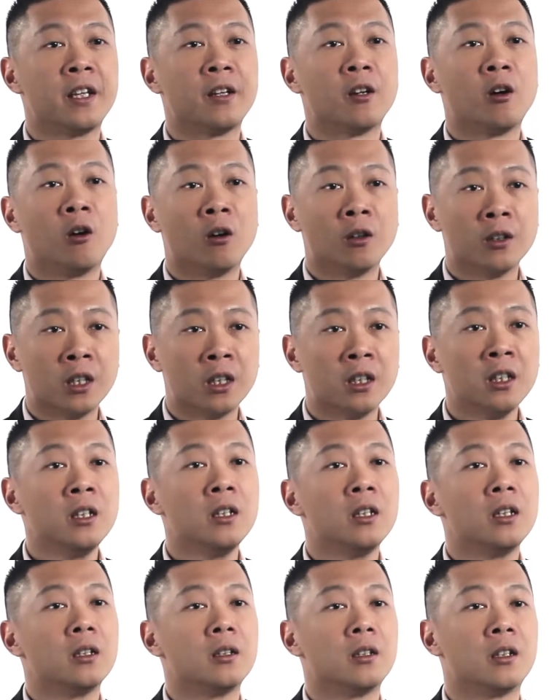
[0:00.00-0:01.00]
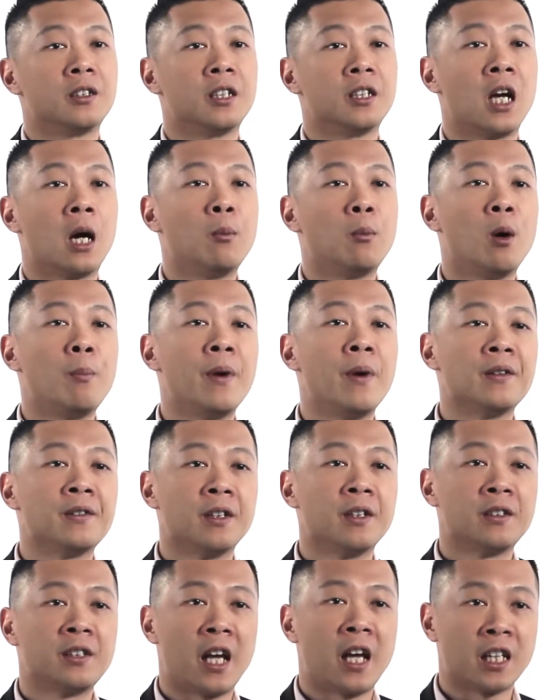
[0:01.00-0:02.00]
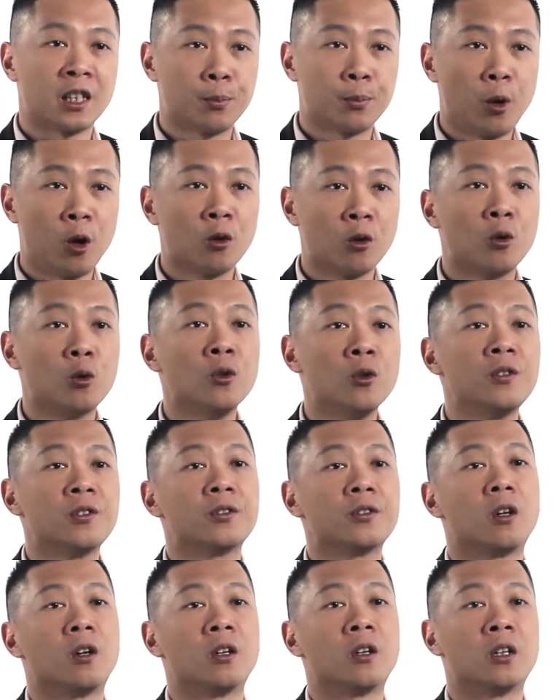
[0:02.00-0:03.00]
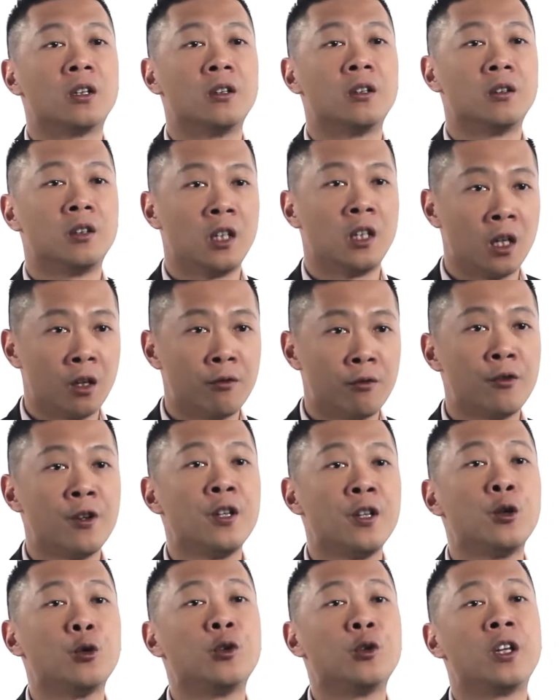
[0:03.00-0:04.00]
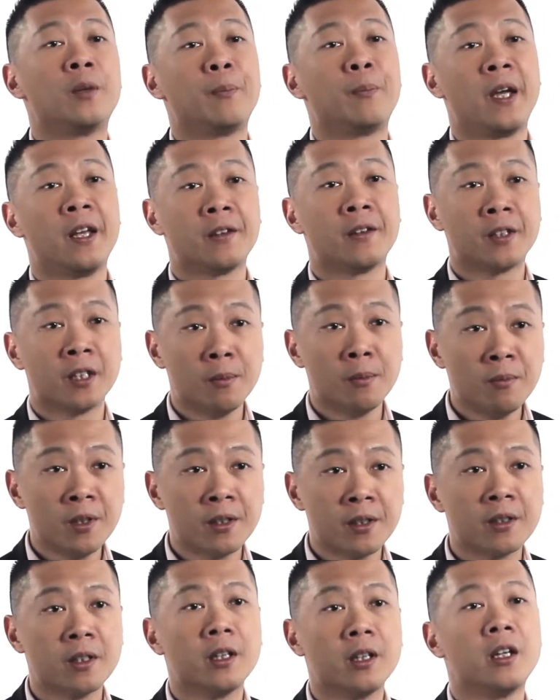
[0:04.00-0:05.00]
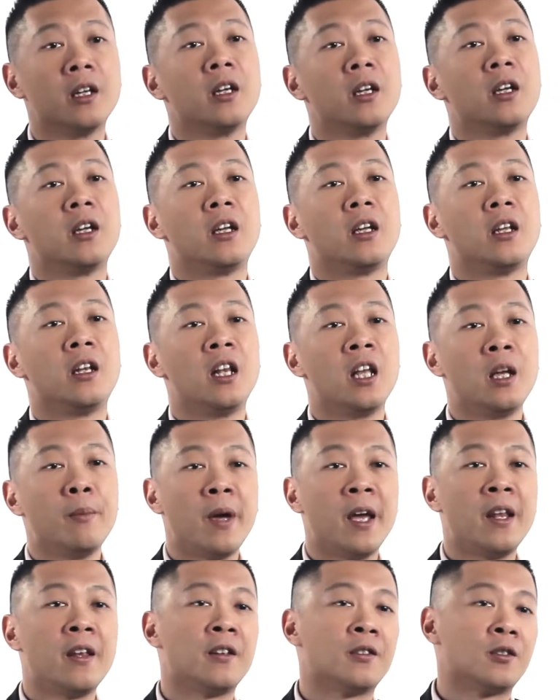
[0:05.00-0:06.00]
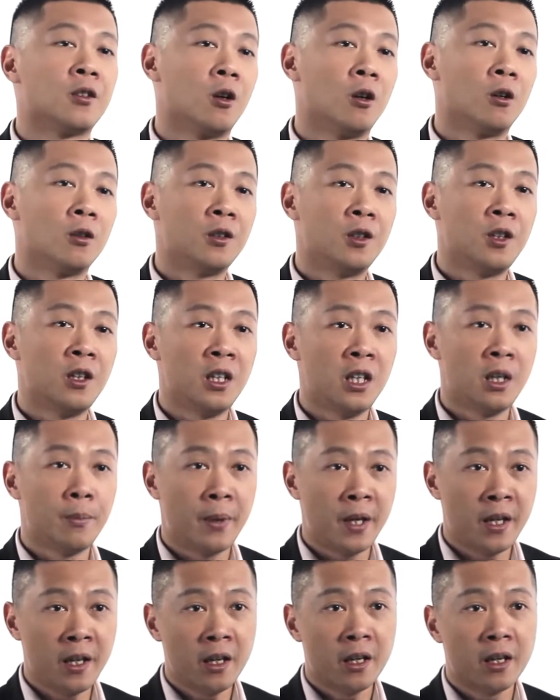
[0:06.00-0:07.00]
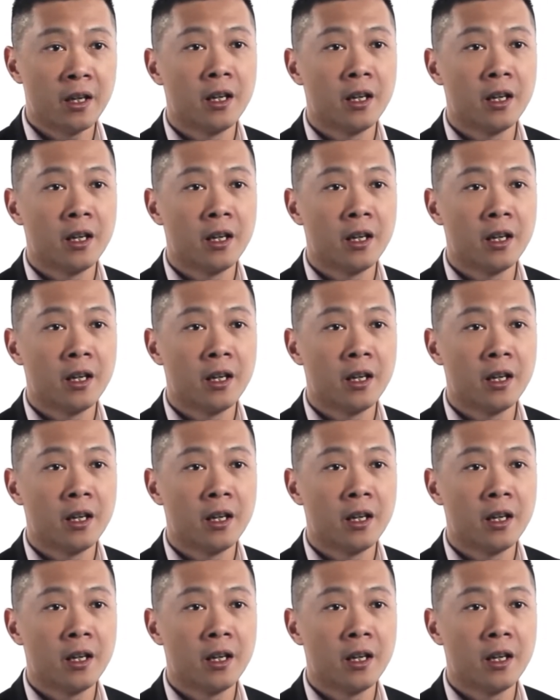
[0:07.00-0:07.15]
an order, the Singapore business export goods on a delivery duty paid terms. In layman, it's called DDP.